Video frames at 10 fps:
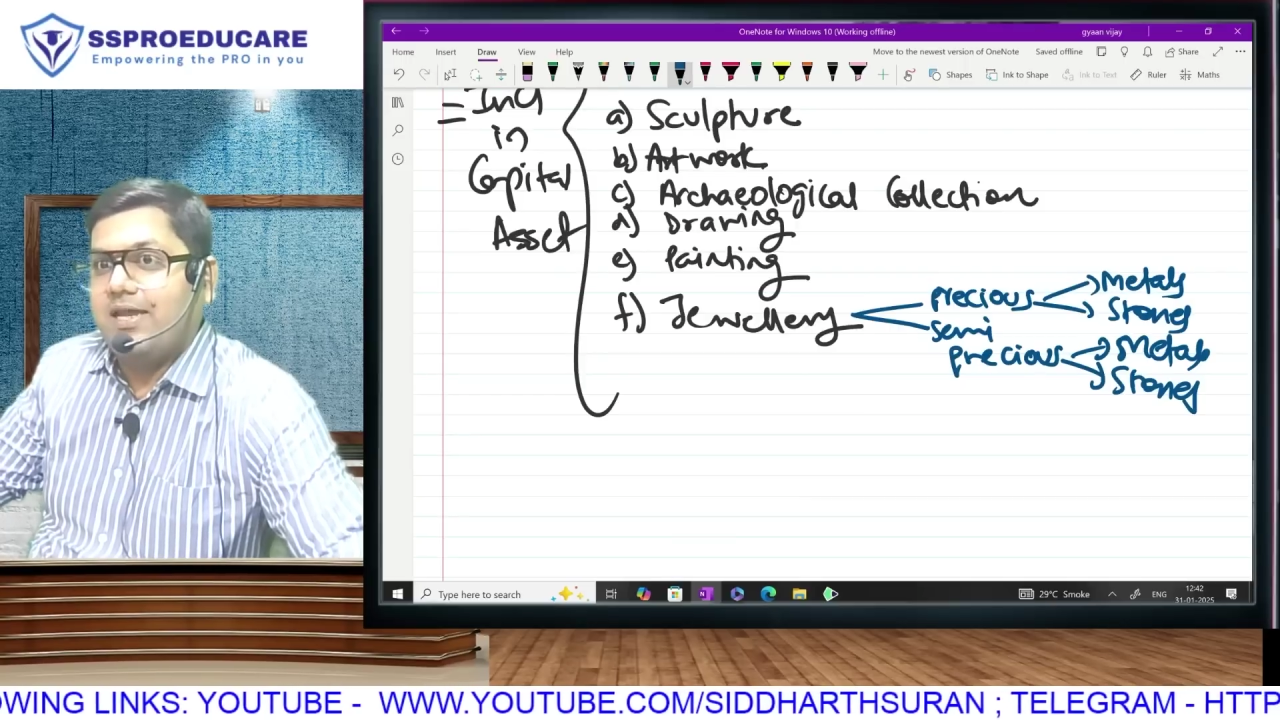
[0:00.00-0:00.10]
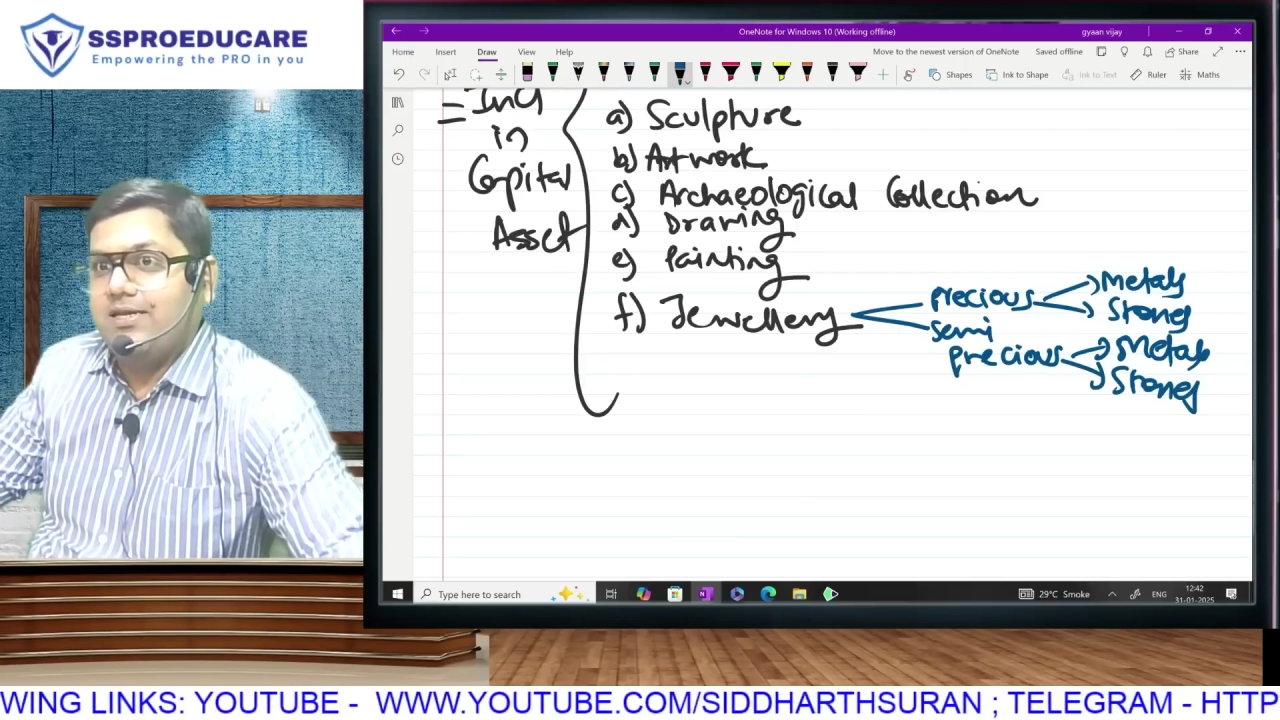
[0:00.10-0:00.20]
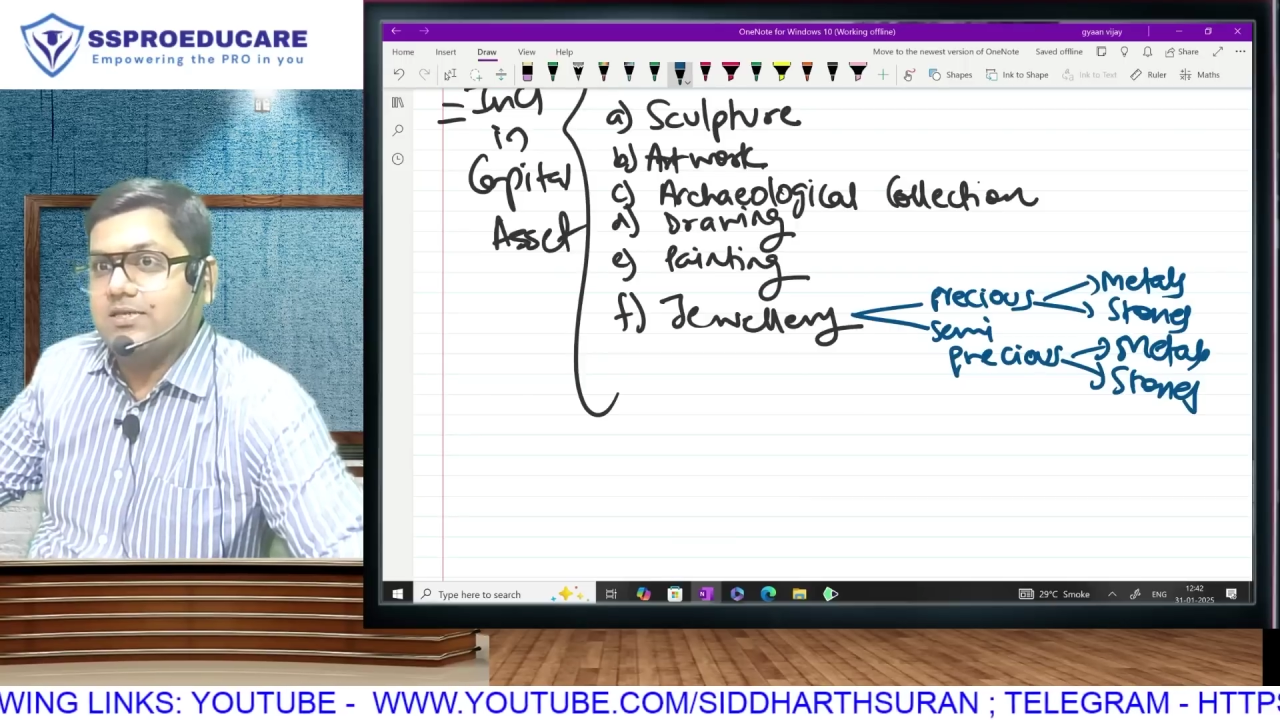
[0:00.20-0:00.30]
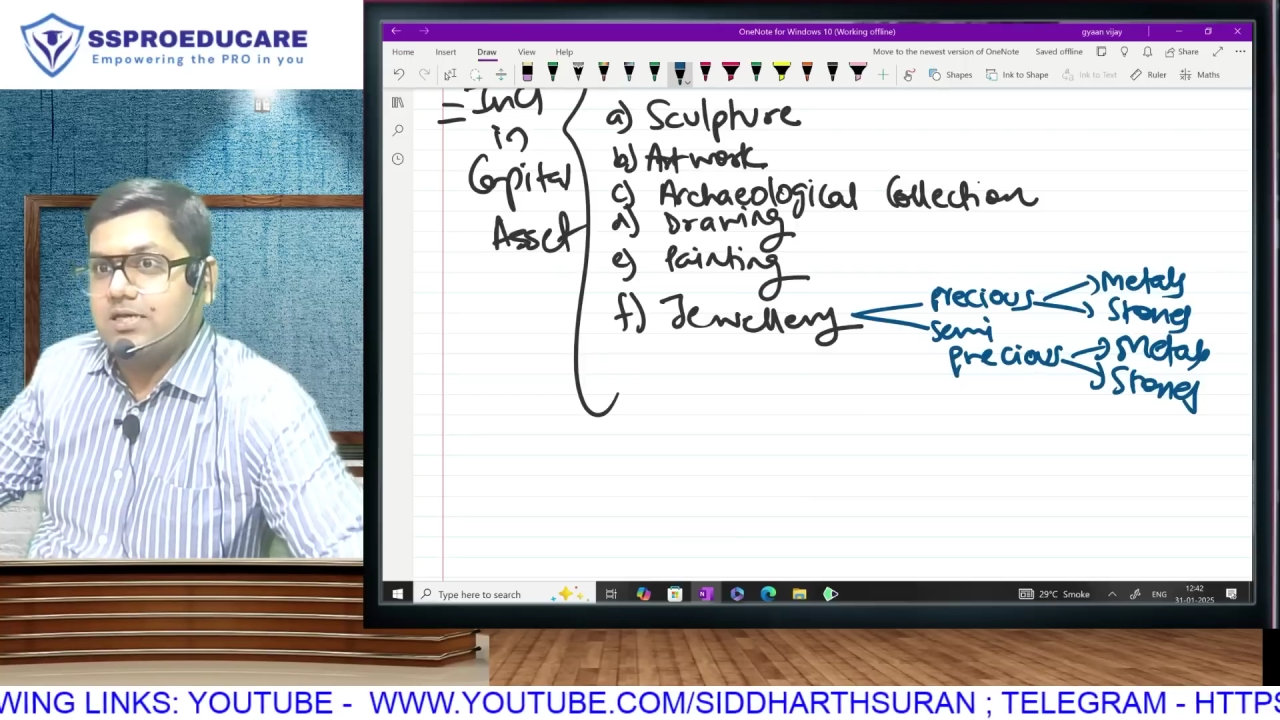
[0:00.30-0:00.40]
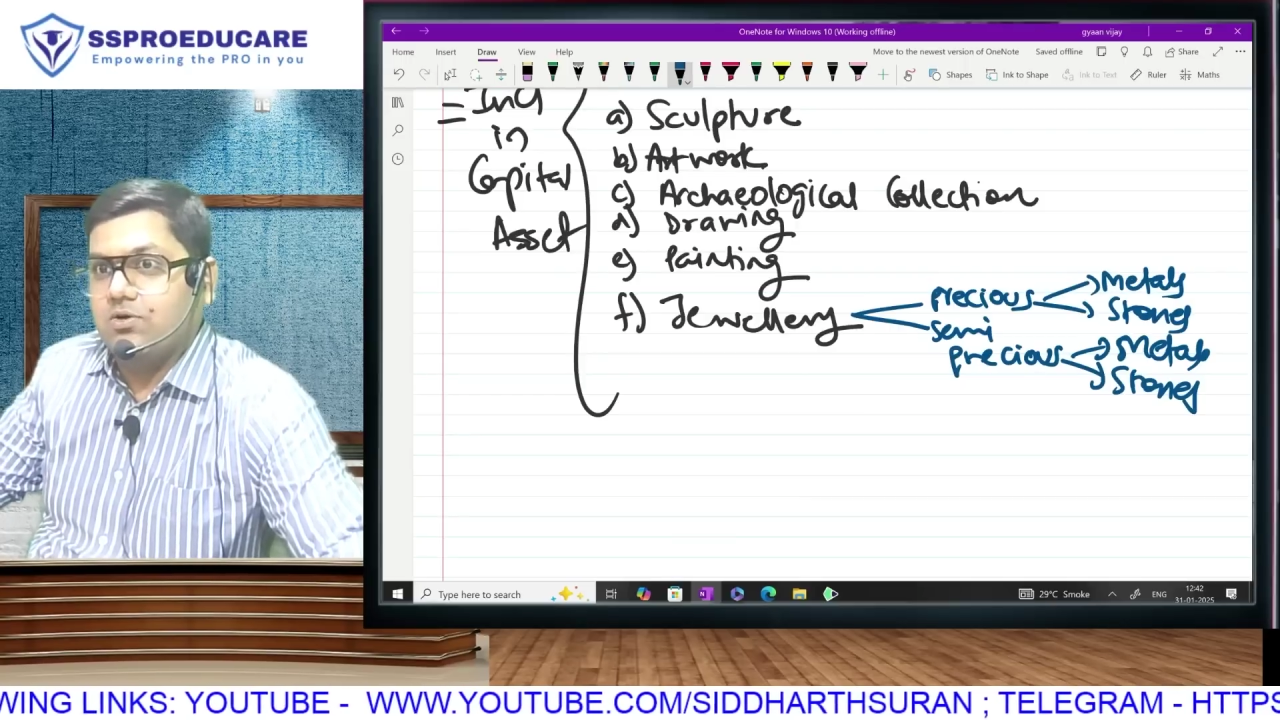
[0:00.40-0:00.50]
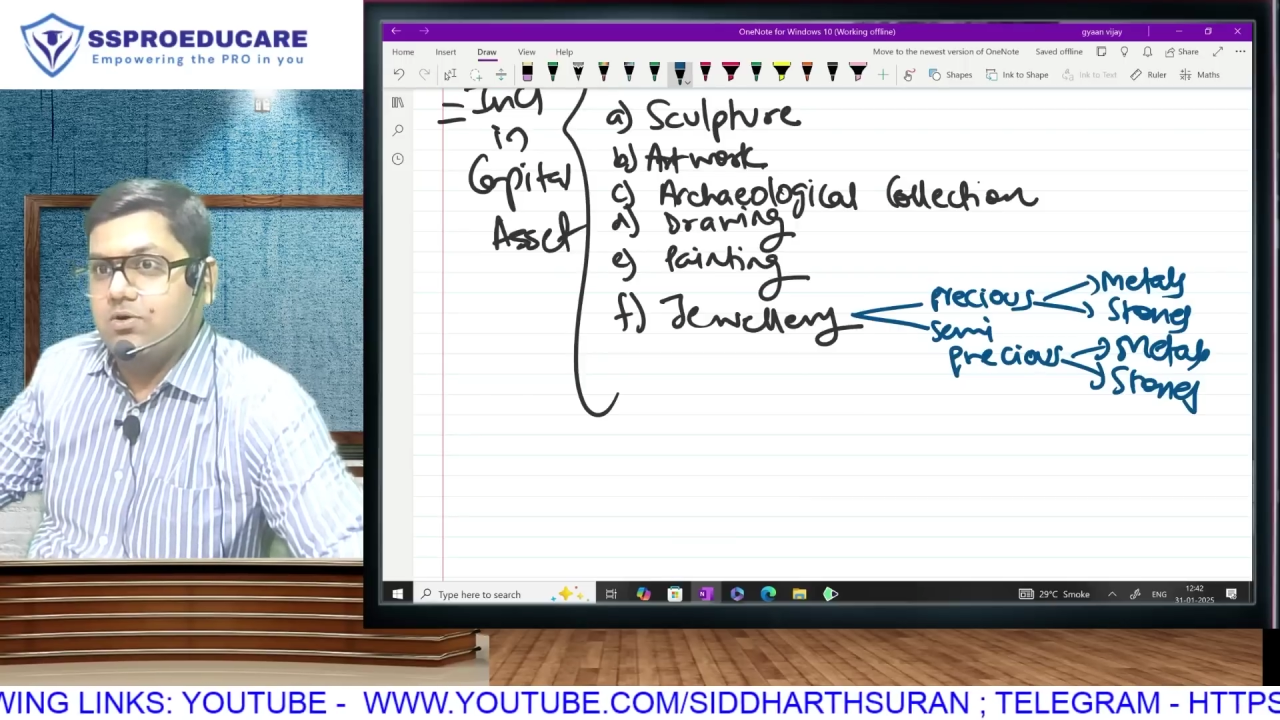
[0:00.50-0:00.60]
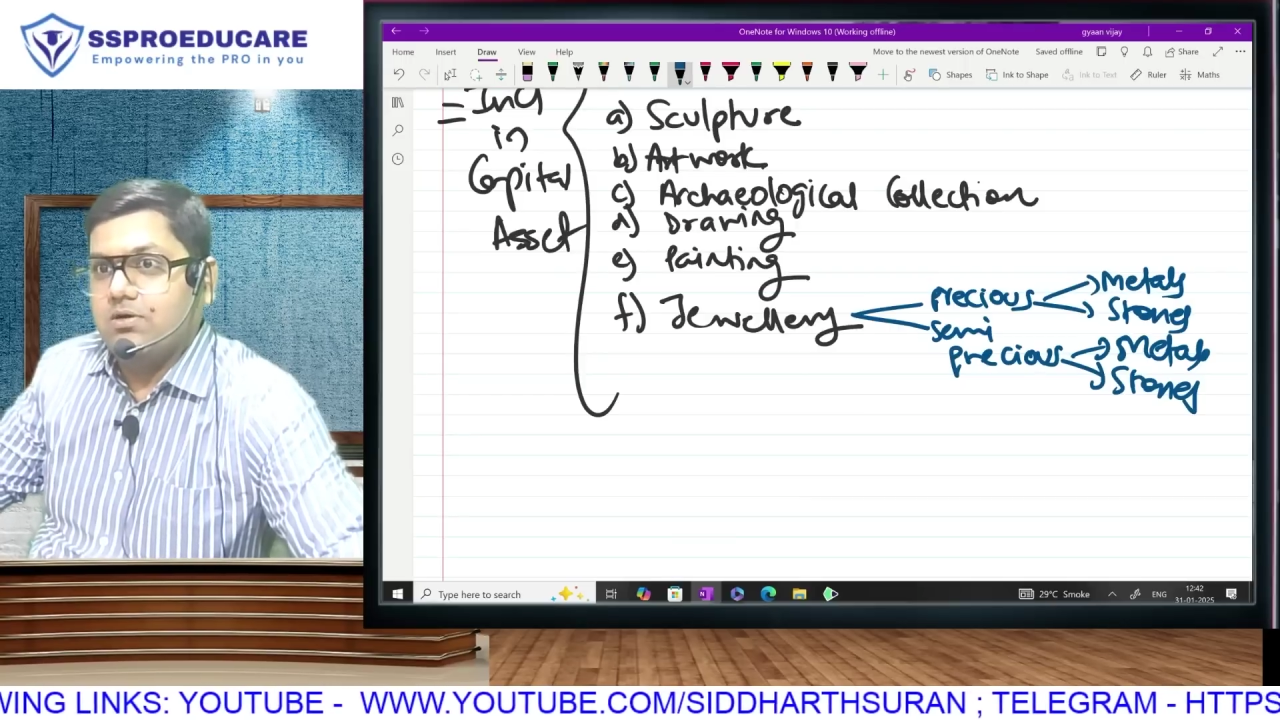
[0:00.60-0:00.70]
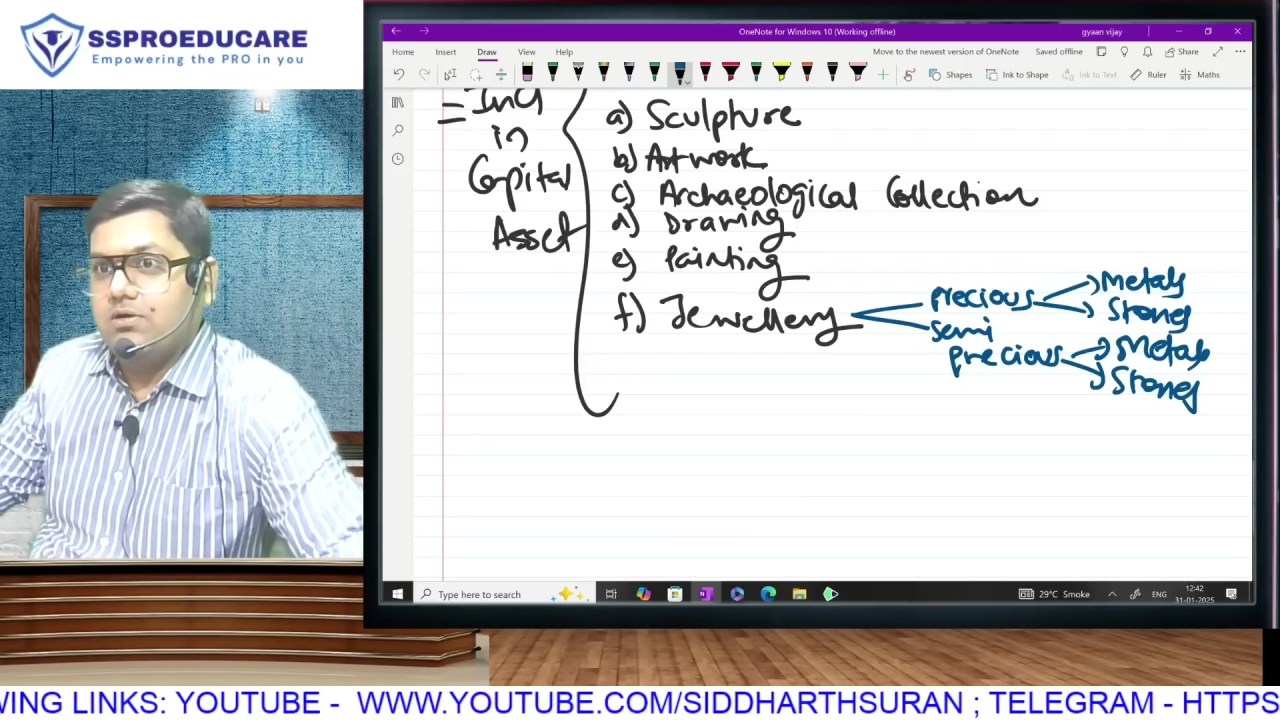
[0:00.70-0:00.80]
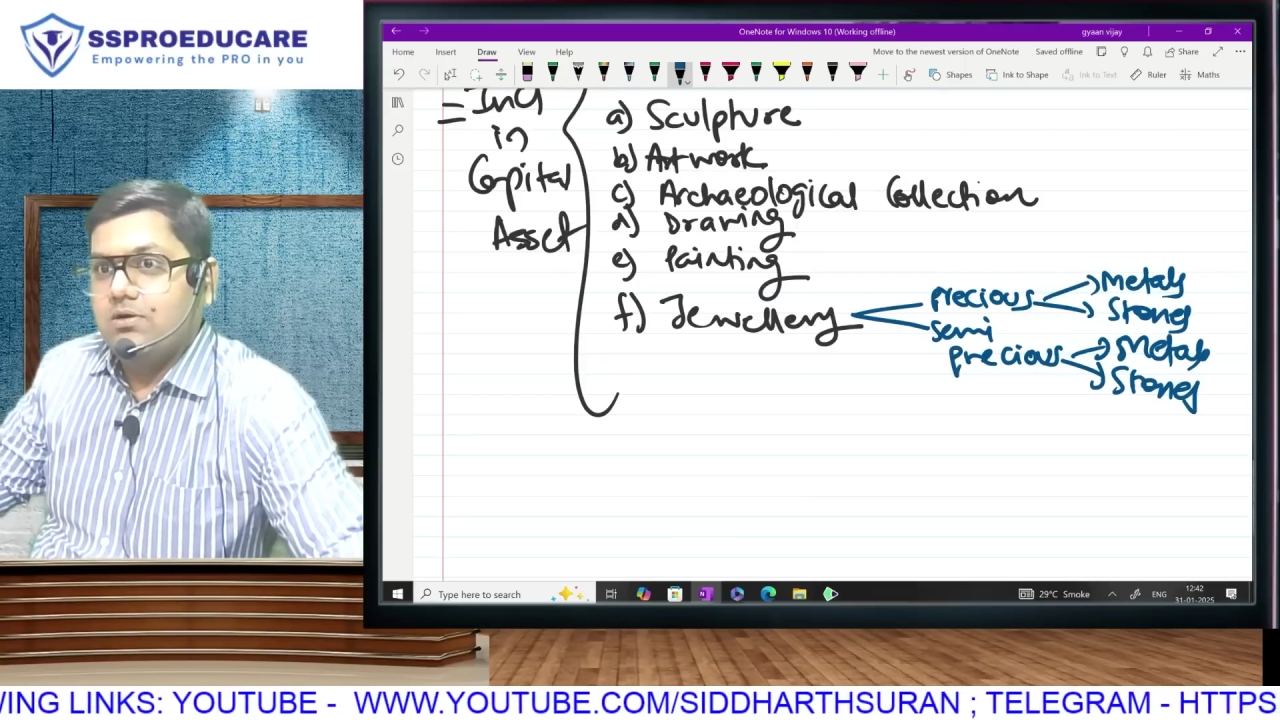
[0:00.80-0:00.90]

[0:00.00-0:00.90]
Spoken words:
years ago.